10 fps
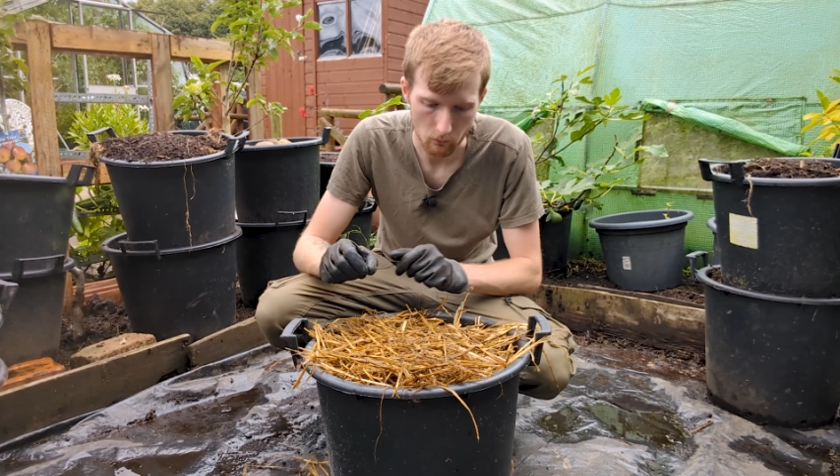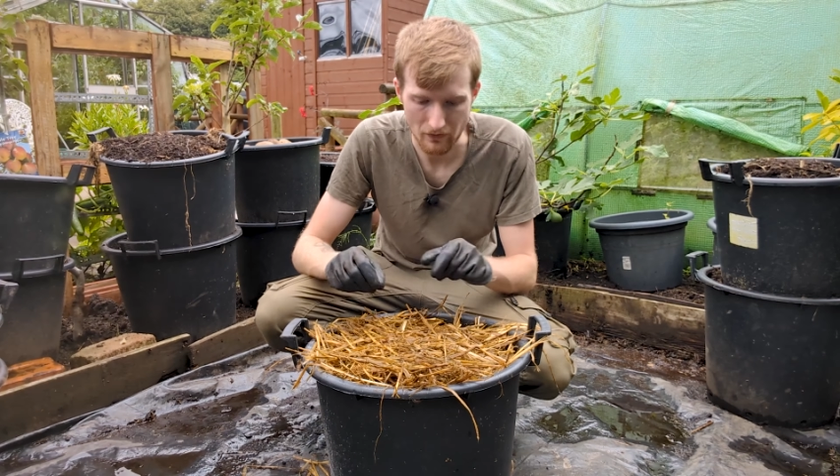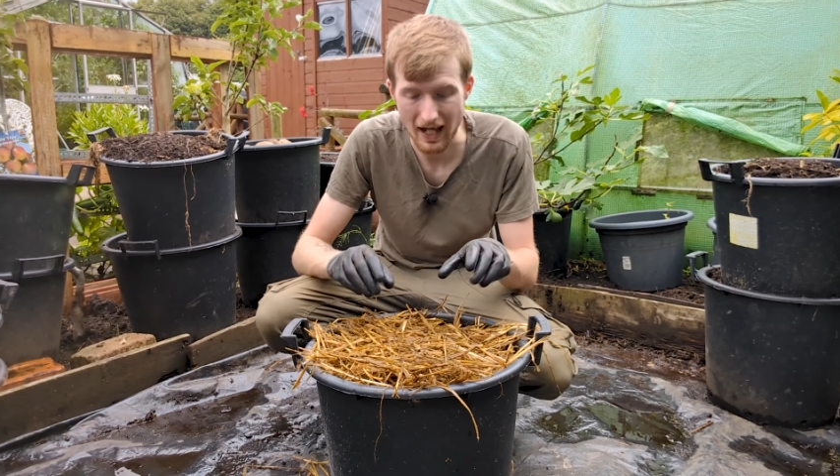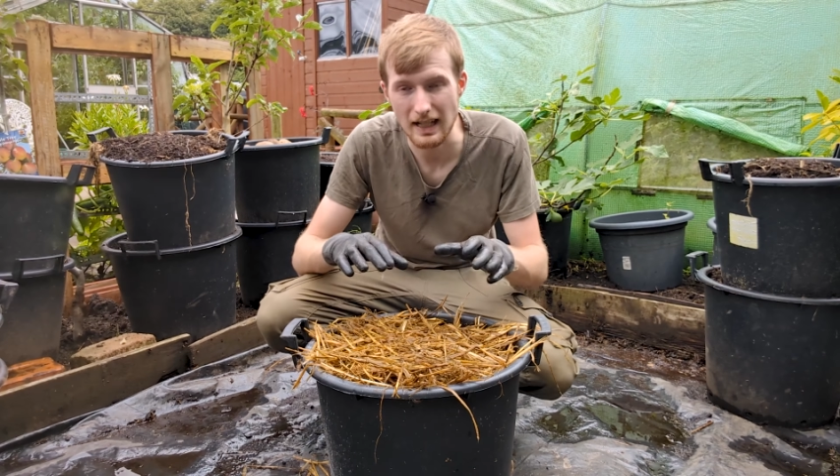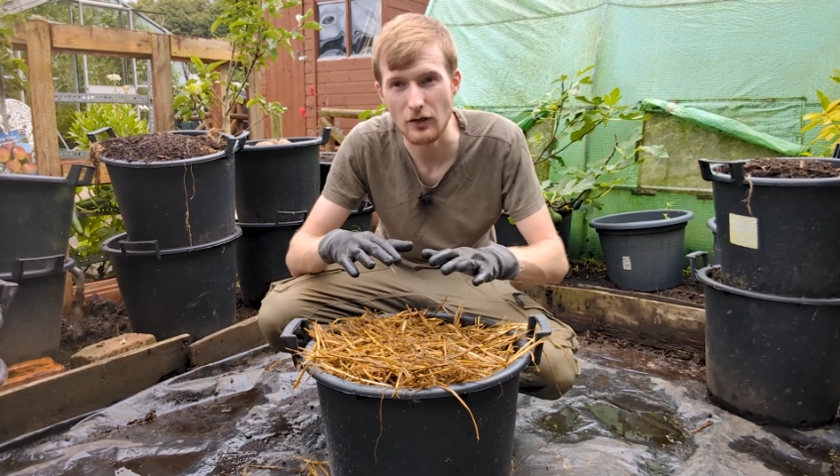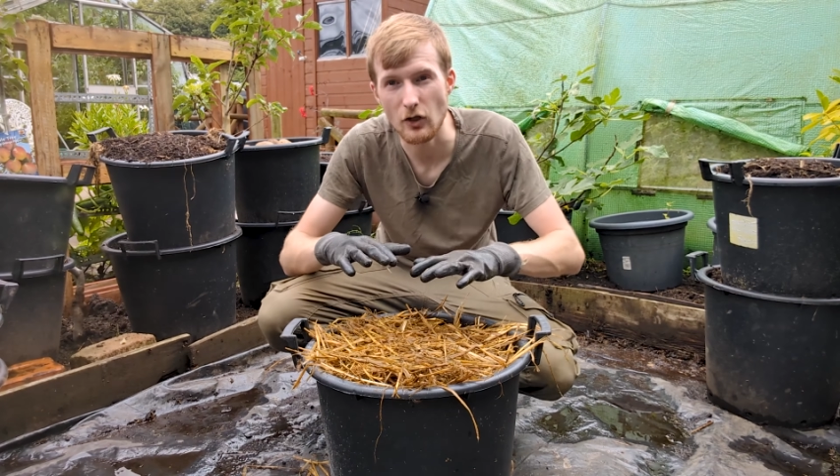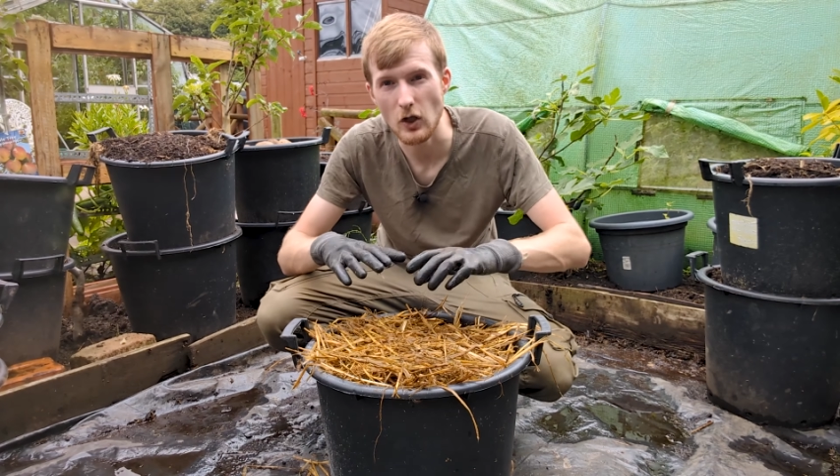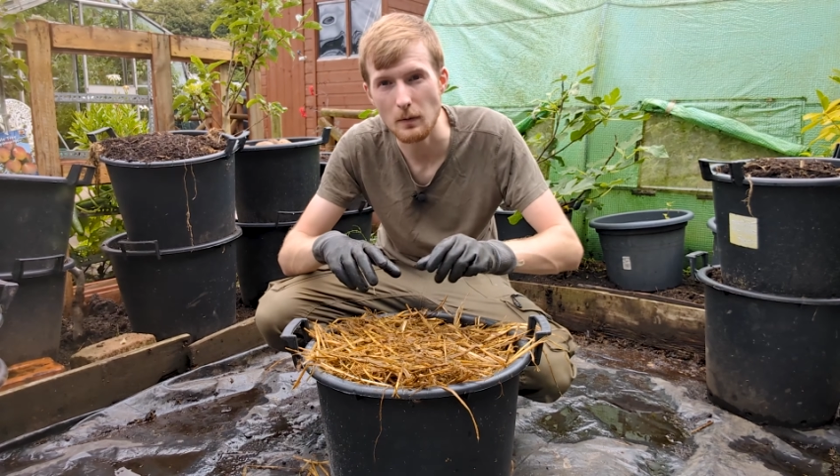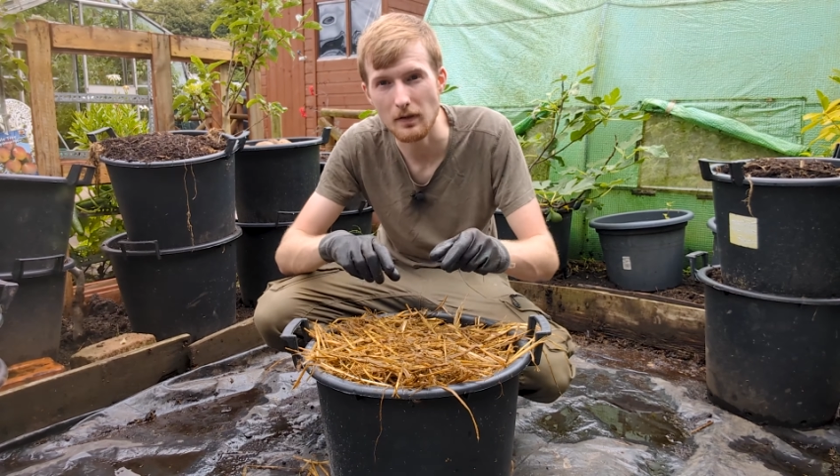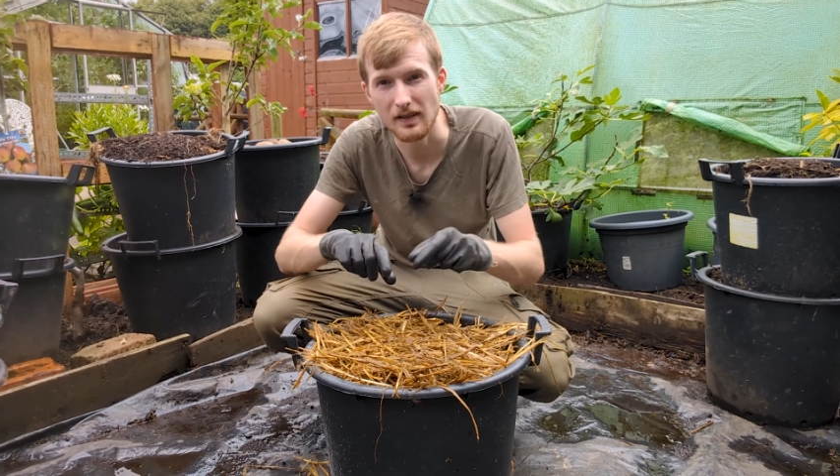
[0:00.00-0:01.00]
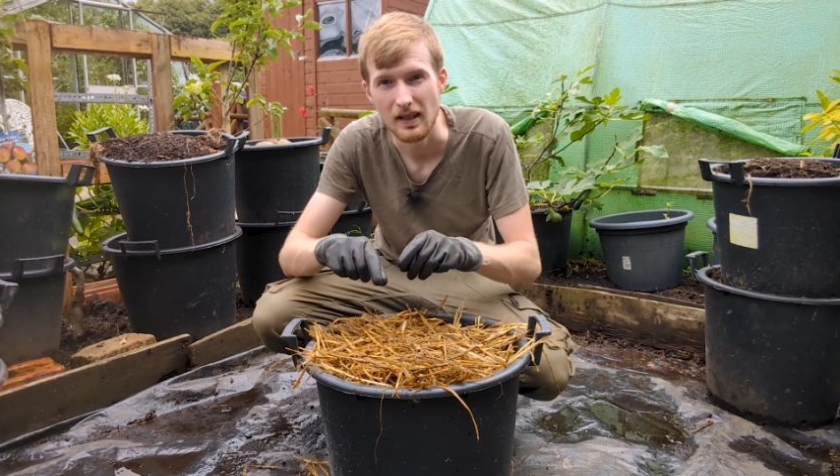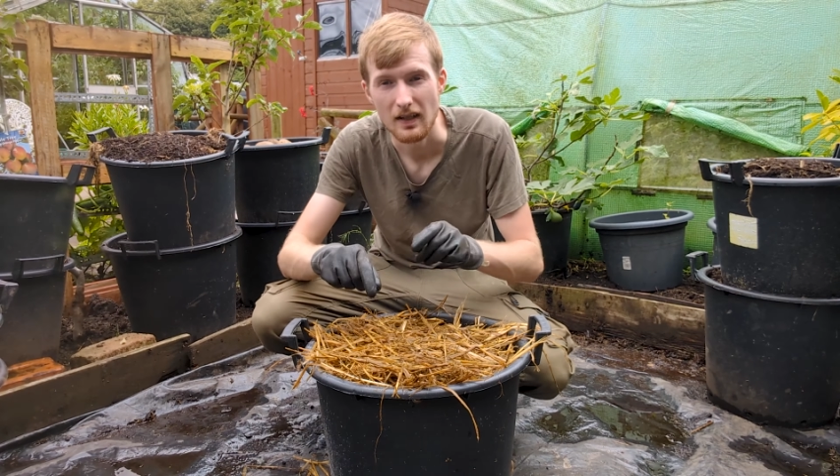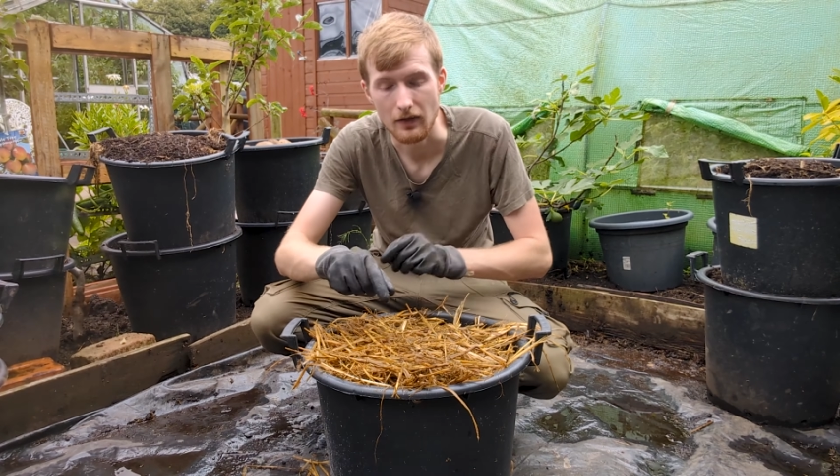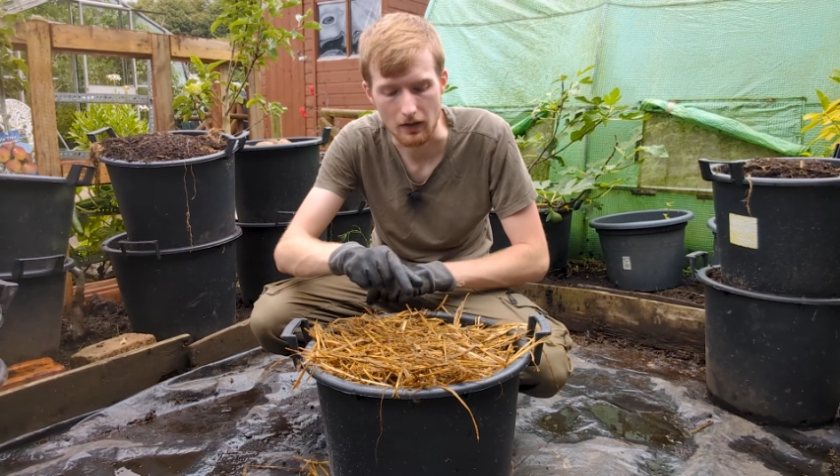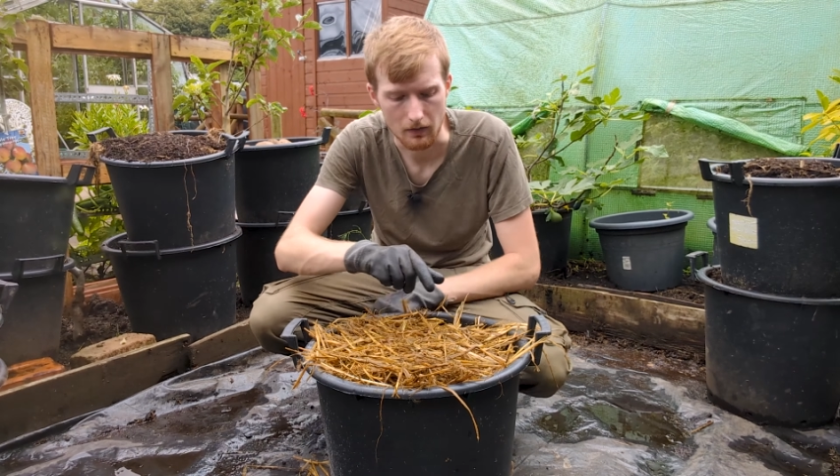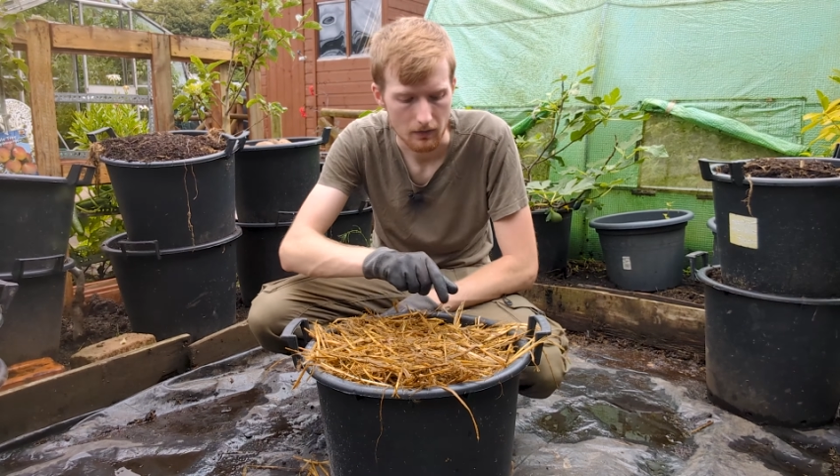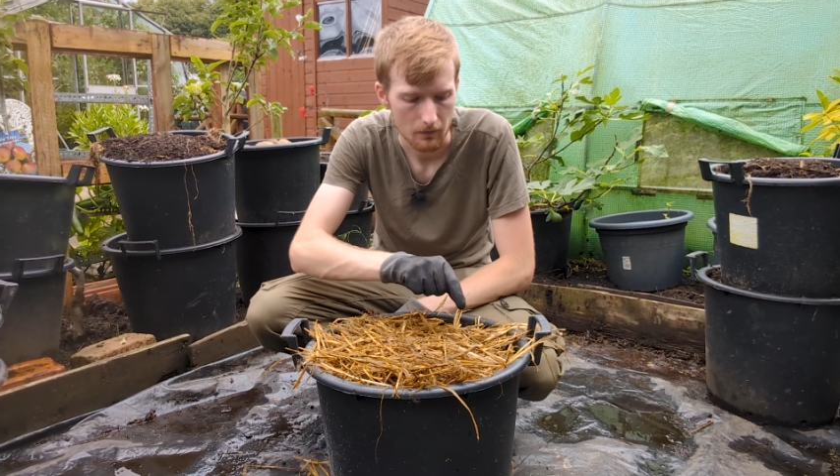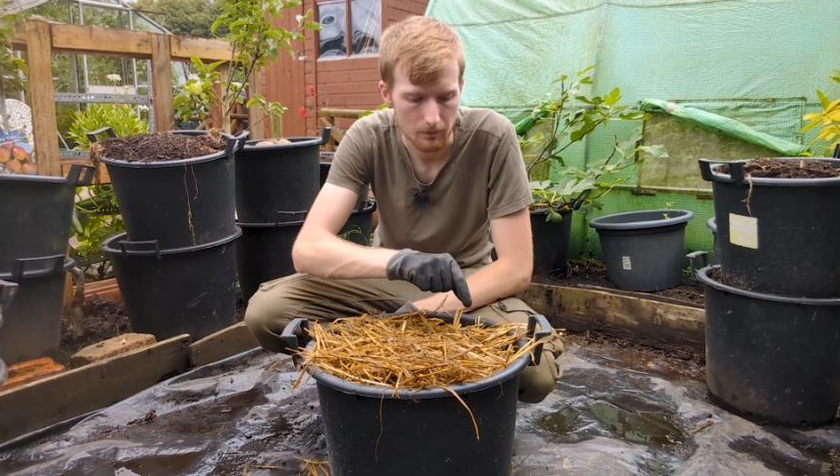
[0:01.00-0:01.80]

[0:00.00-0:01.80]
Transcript: with any tubers that